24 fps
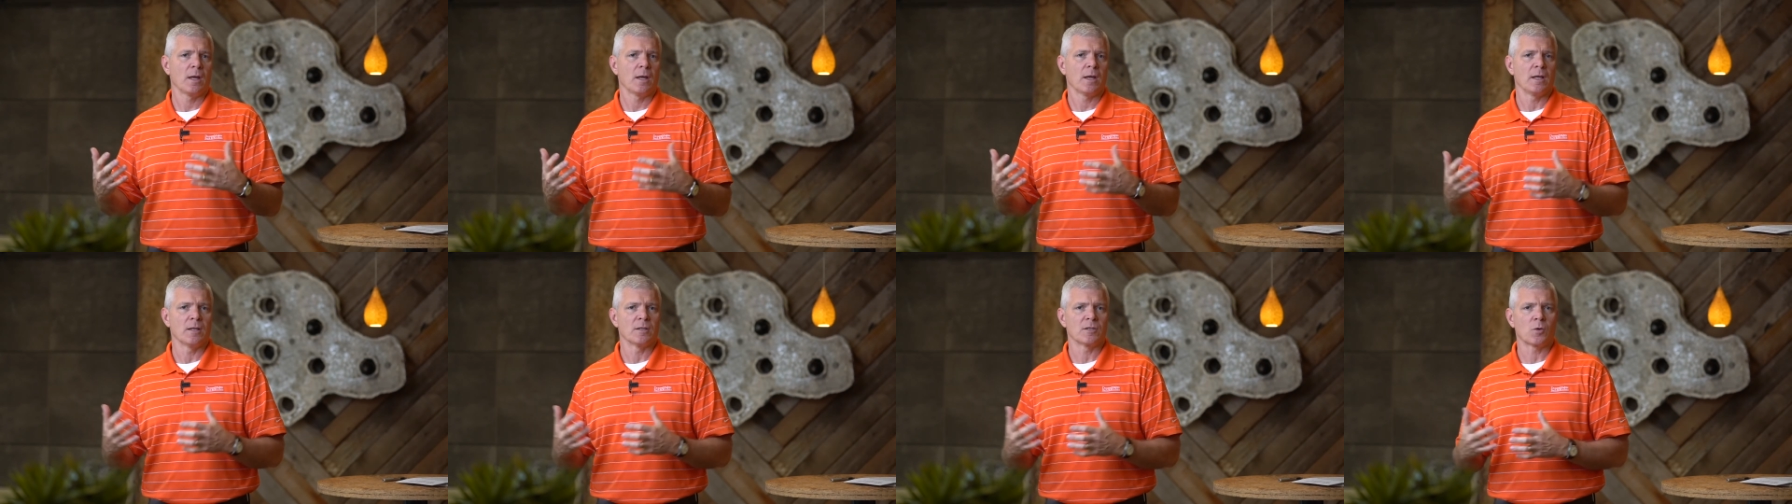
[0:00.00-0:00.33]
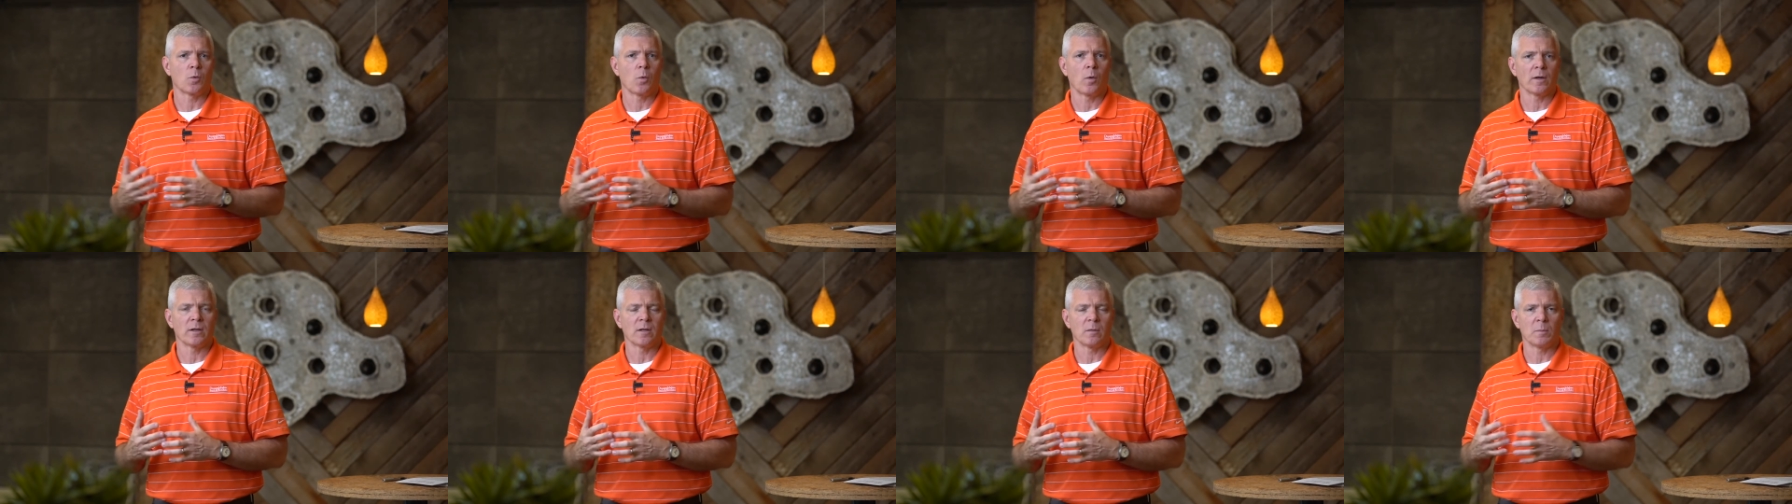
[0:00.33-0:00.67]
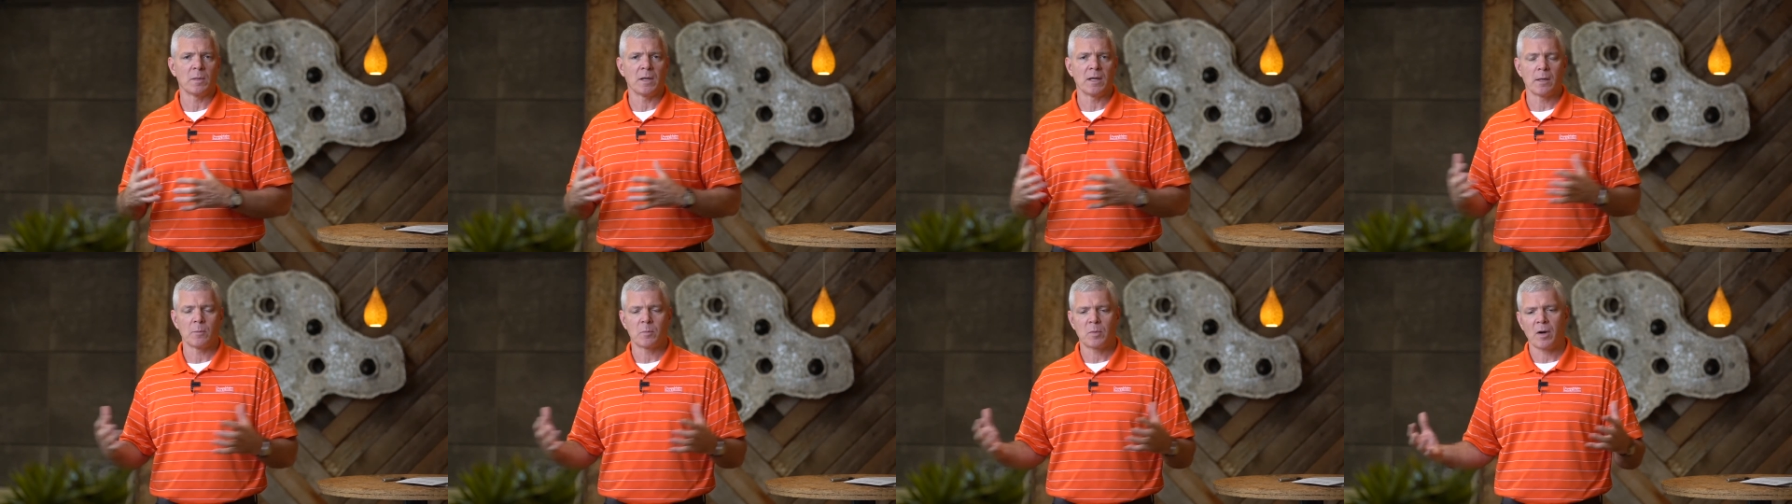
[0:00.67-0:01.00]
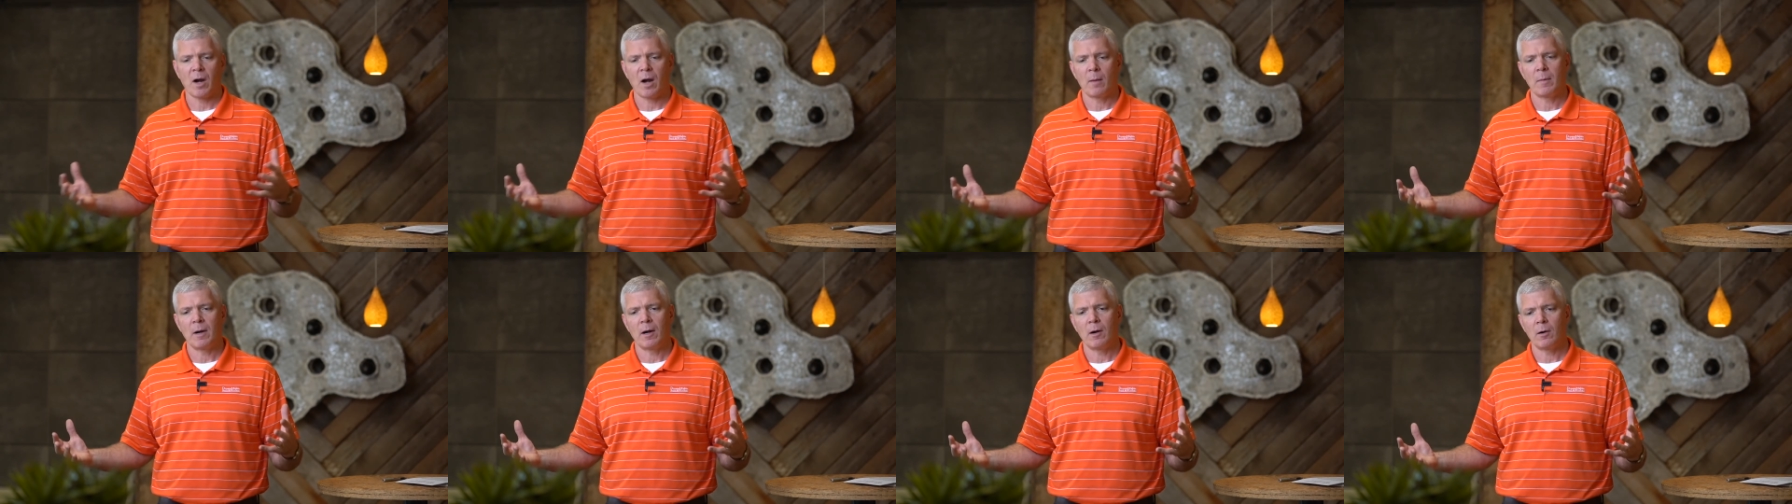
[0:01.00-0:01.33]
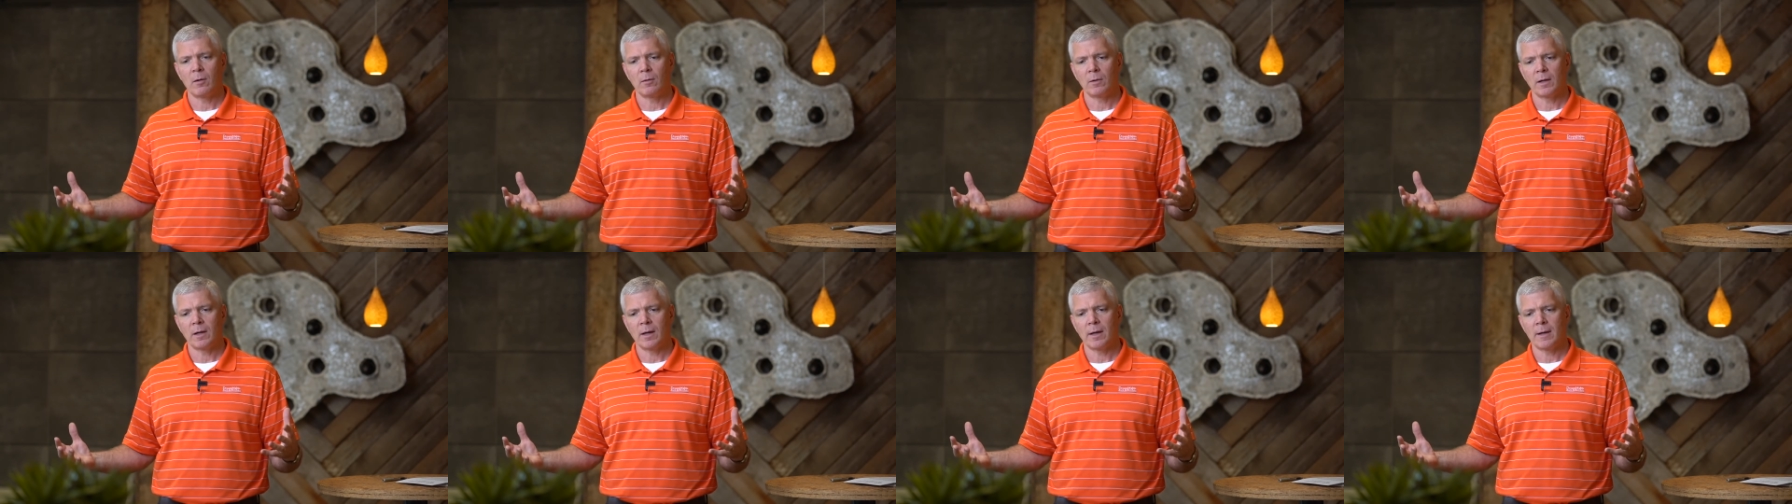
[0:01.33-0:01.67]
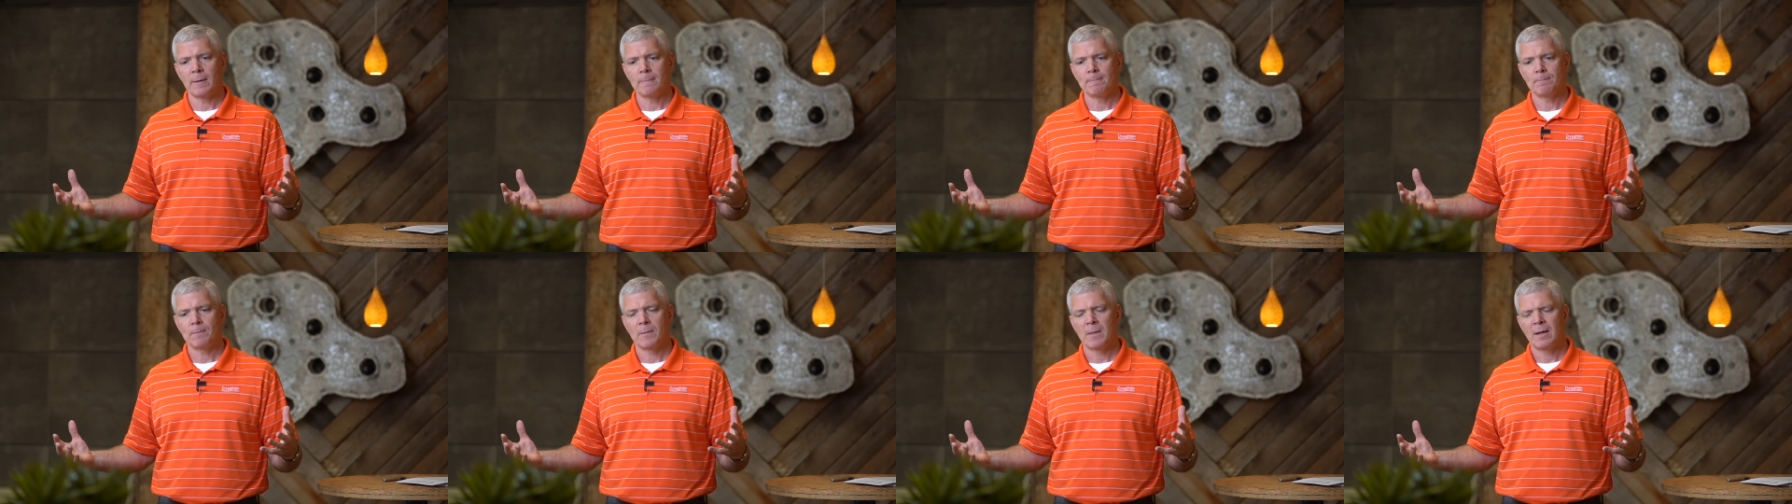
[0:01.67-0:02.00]
is going to be
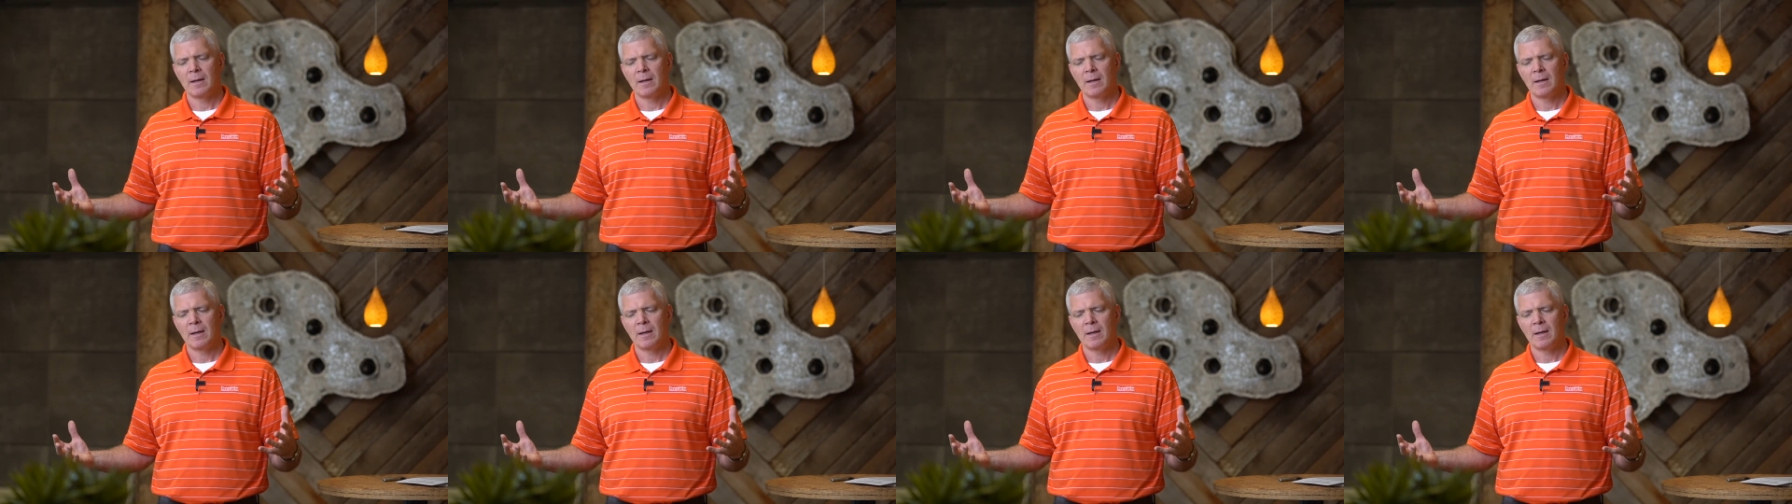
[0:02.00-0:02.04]
primarily